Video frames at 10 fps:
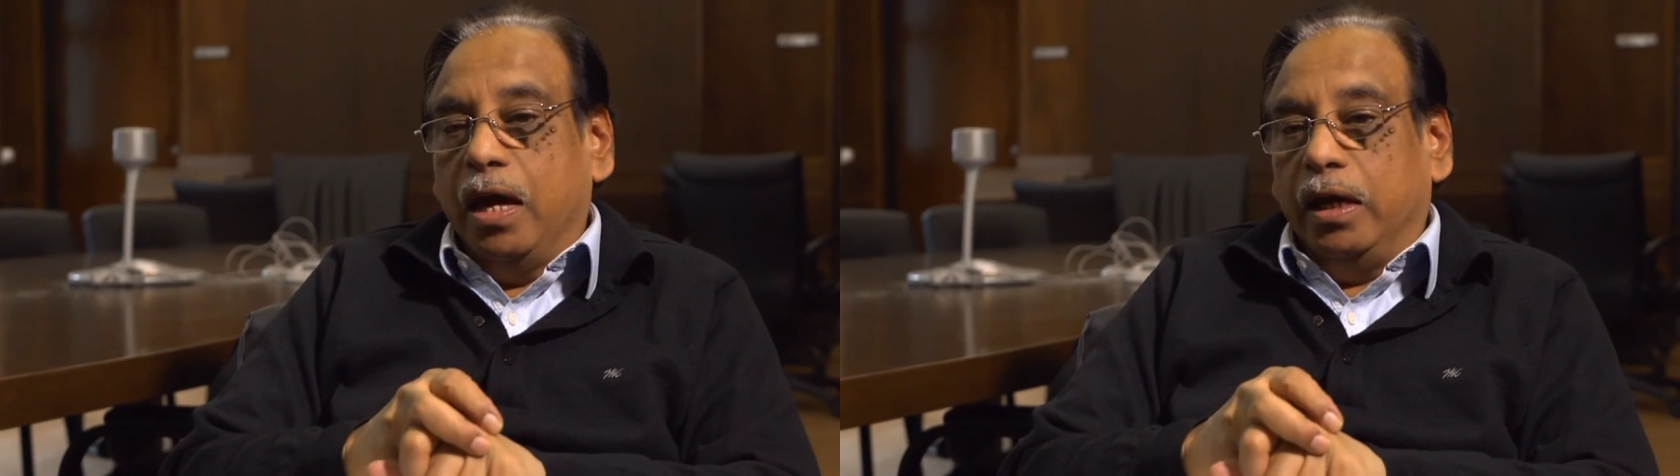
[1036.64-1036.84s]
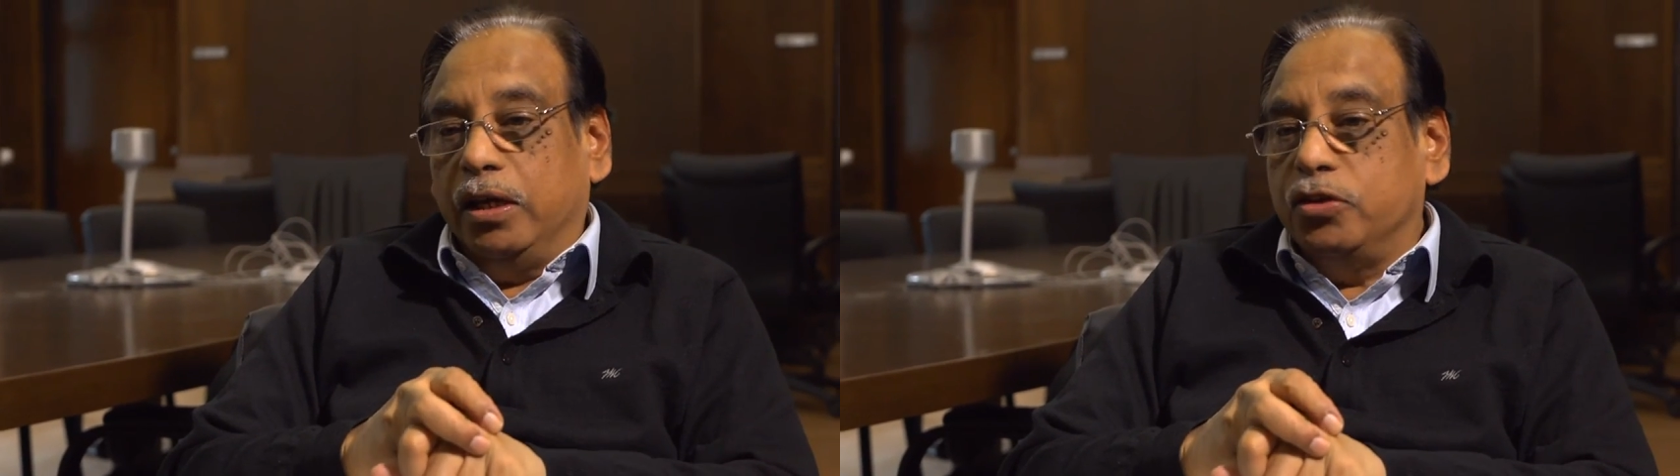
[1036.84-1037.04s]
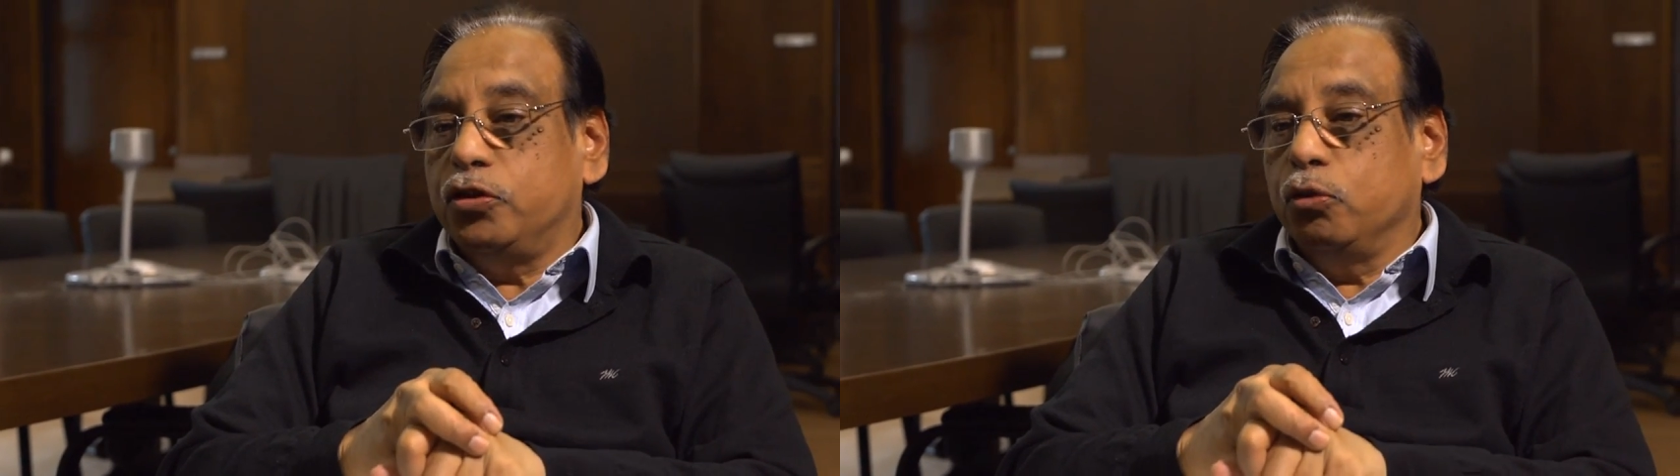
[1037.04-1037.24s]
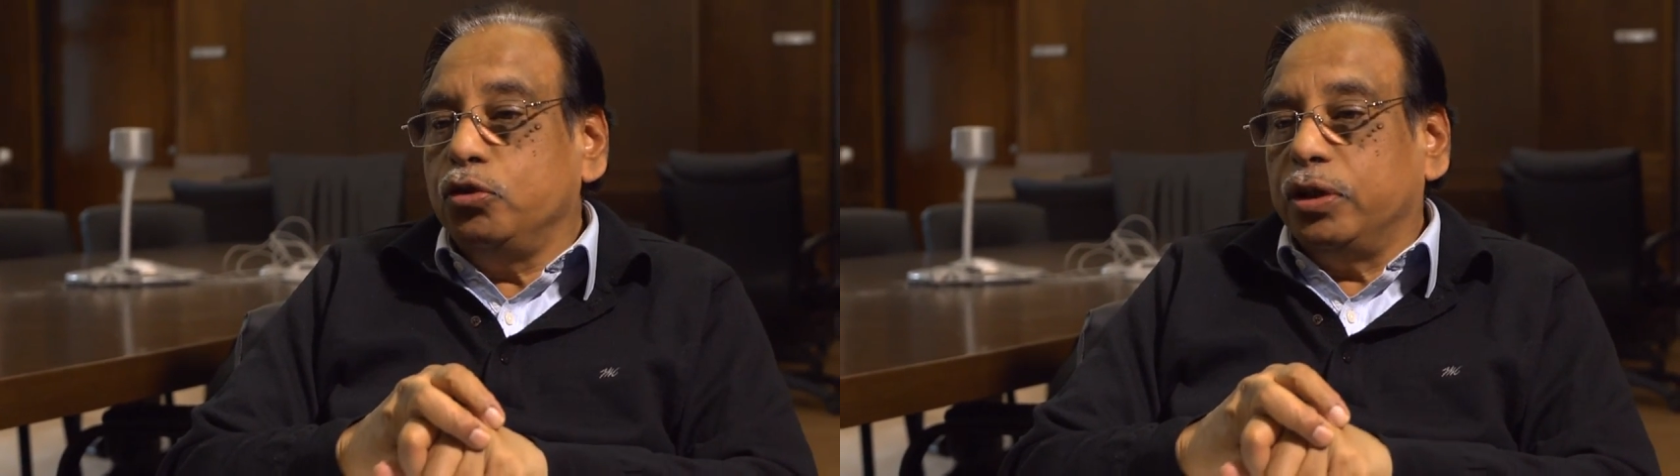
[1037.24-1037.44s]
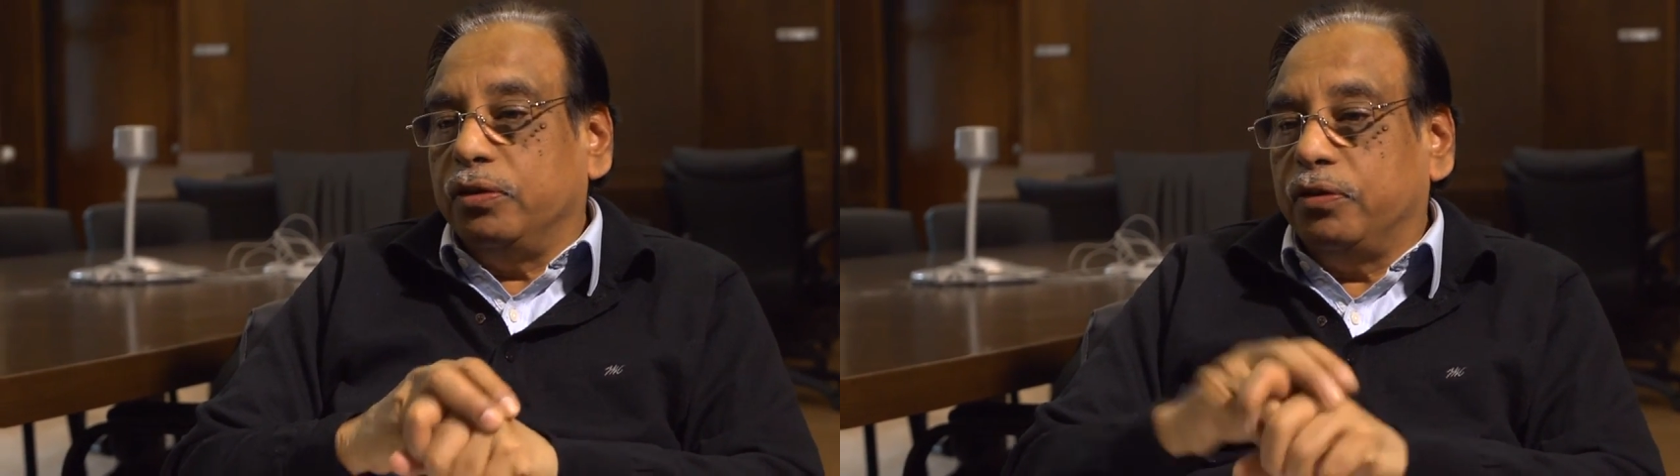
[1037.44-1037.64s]

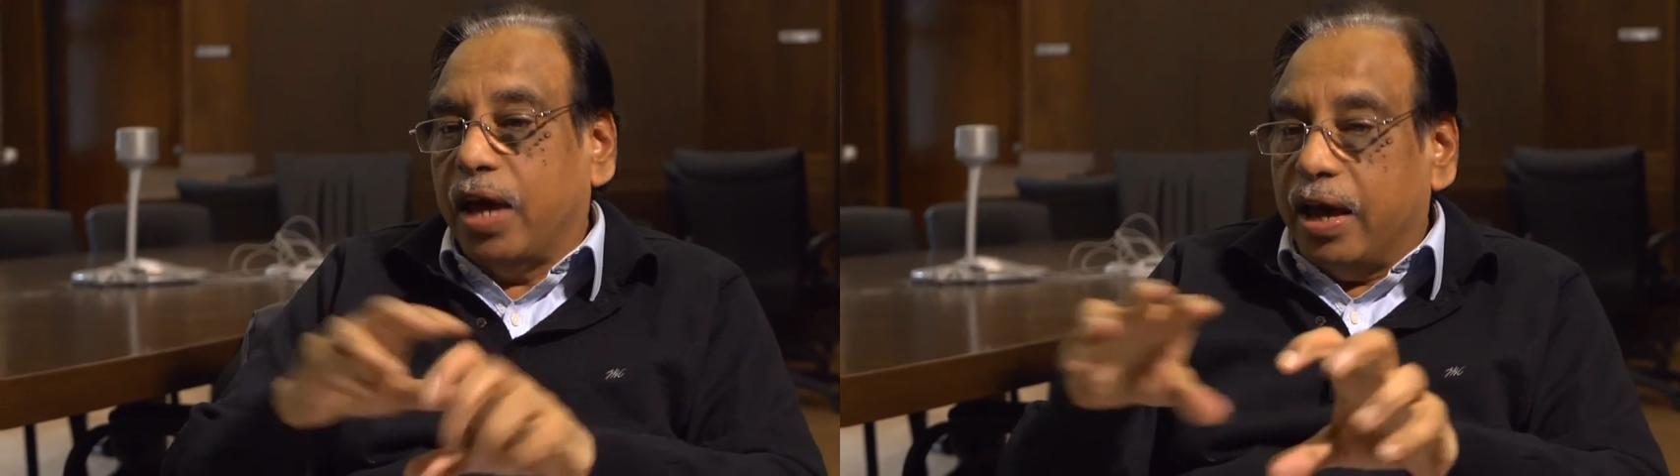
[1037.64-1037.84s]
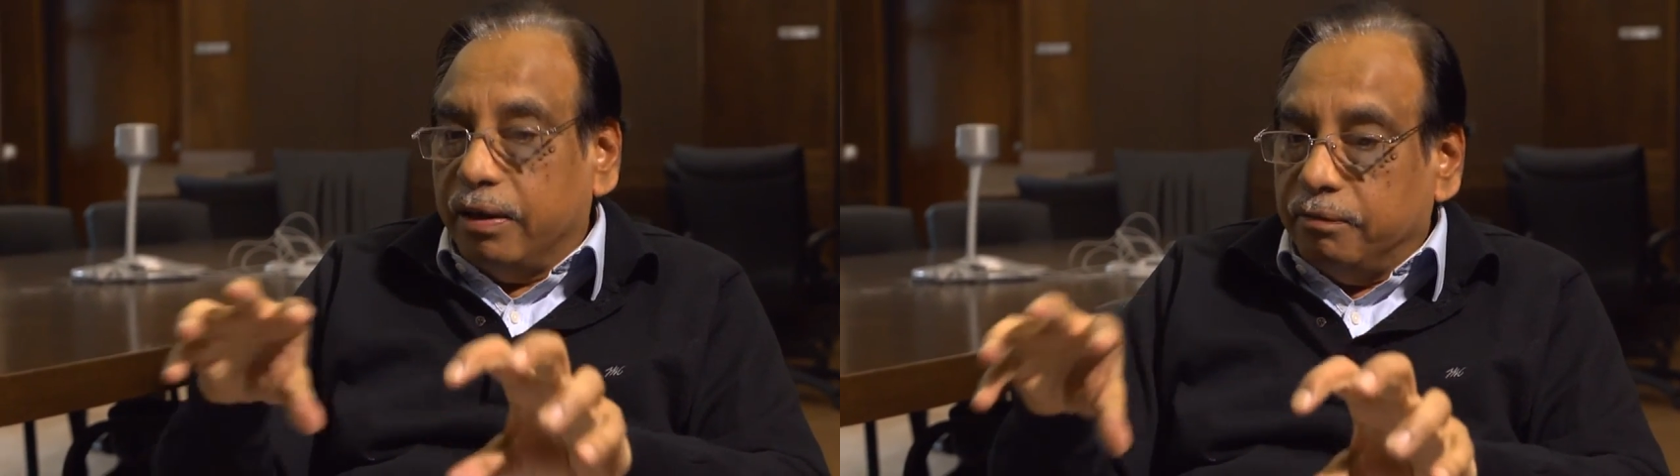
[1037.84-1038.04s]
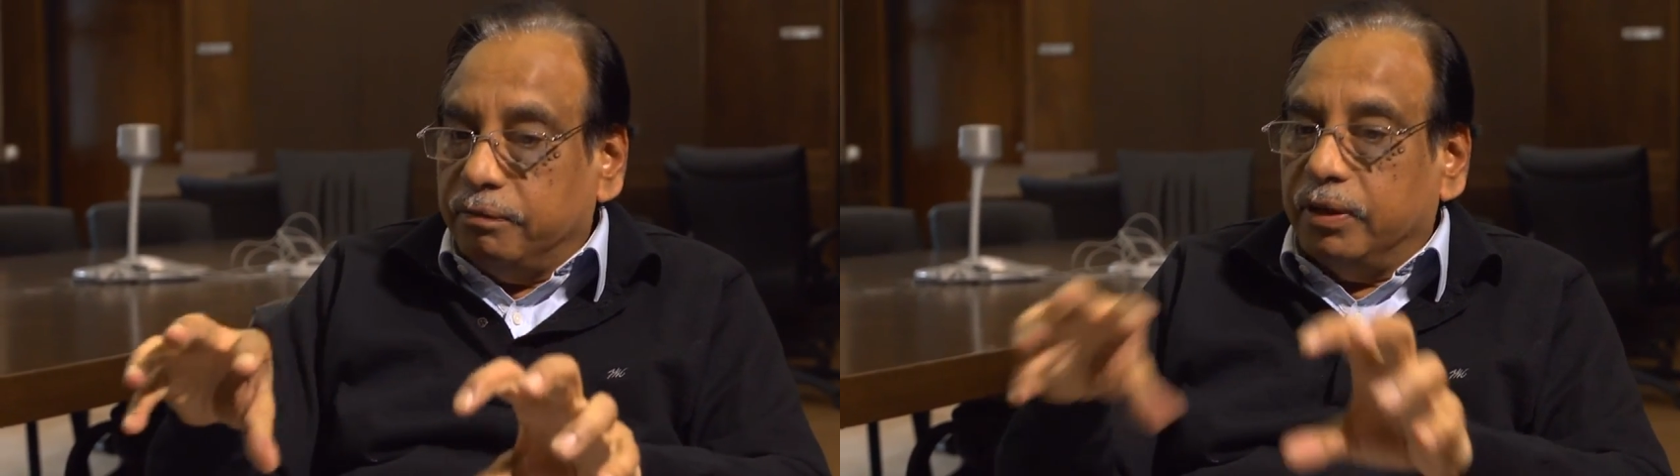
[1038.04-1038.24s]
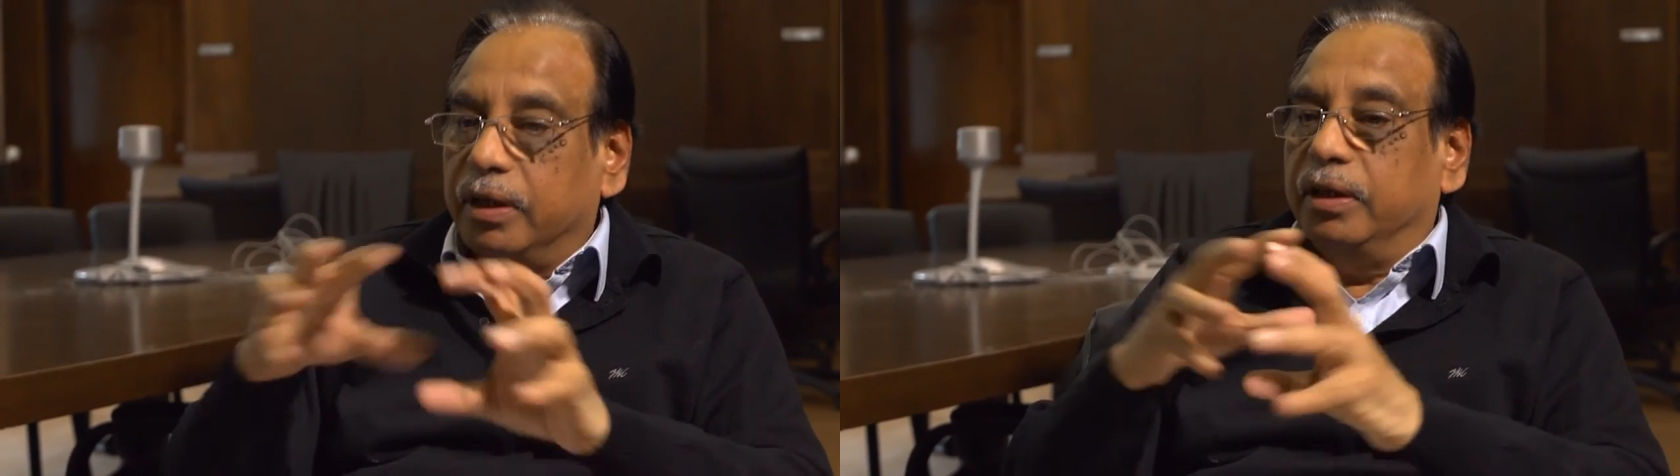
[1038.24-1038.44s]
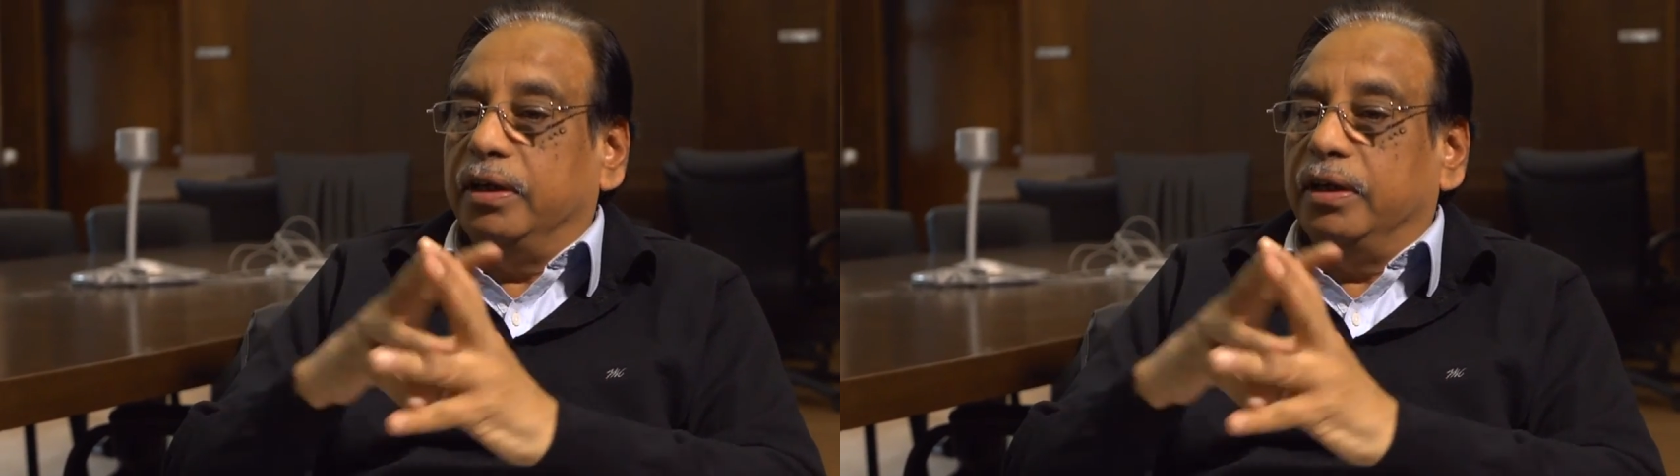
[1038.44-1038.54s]
institutions have